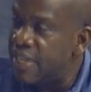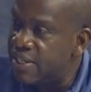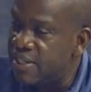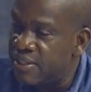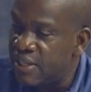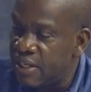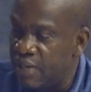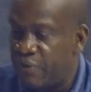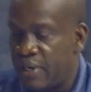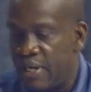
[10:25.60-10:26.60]
This is
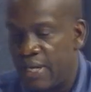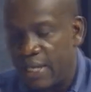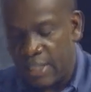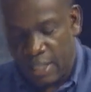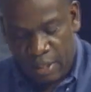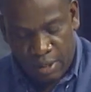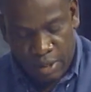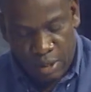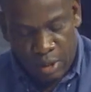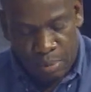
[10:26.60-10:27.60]
significant, Afi,
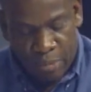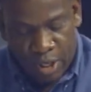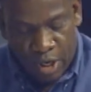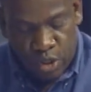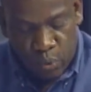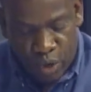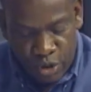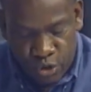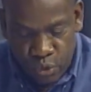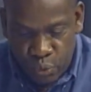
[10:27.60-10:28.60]
because
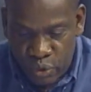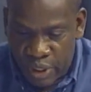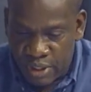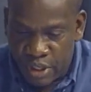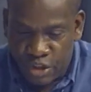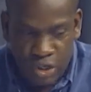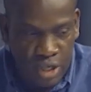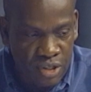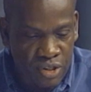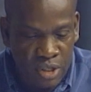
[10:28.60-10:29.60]
once the
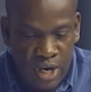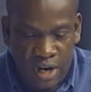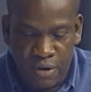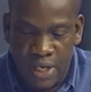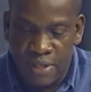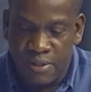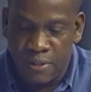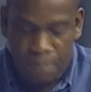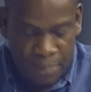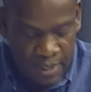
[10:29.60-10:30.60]
judge agrees